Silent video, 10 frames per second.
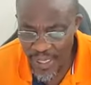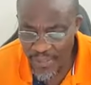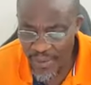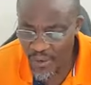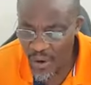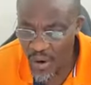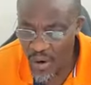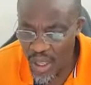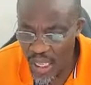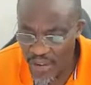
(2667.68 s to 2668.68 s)
before
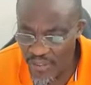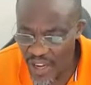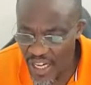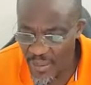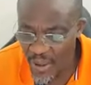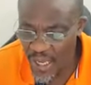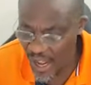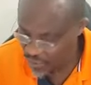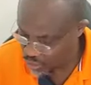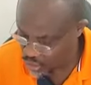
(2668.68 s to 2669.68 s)
if anybody
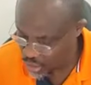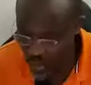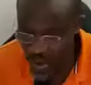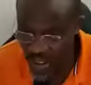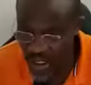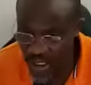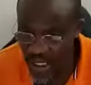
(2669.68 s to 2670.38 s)
have some question, they